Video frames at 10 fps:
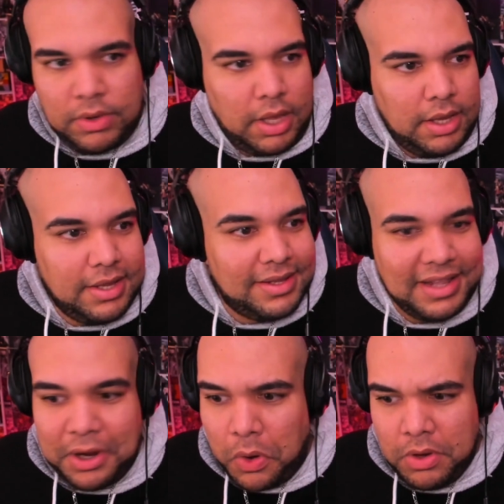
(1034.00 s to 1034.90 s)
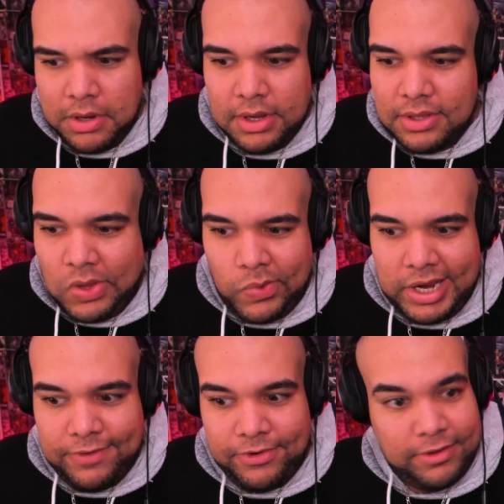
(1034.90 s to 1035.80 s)
okay, like,
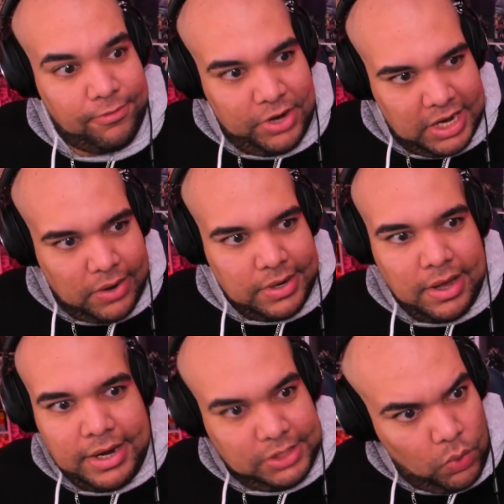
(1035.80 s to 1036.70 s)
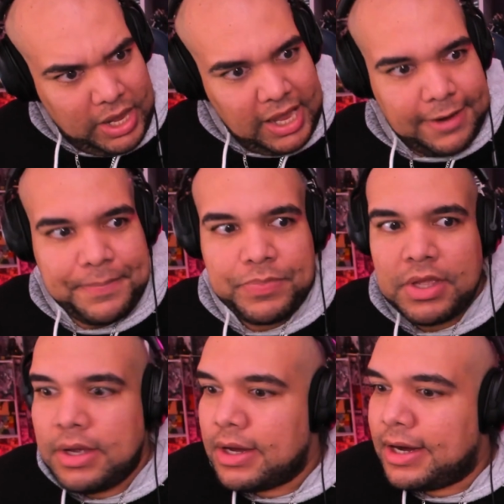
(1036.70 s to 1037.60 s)
need for the freak out,
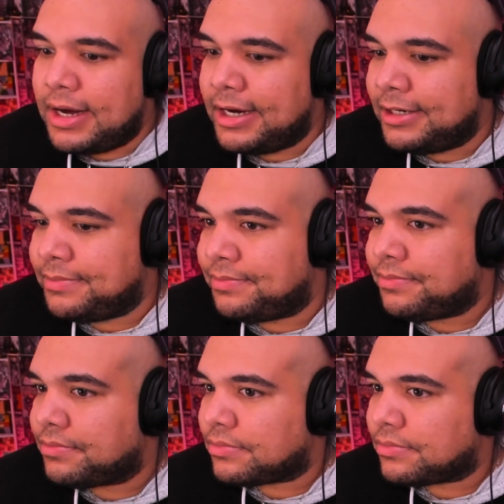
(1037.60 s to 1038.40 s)
Dawn.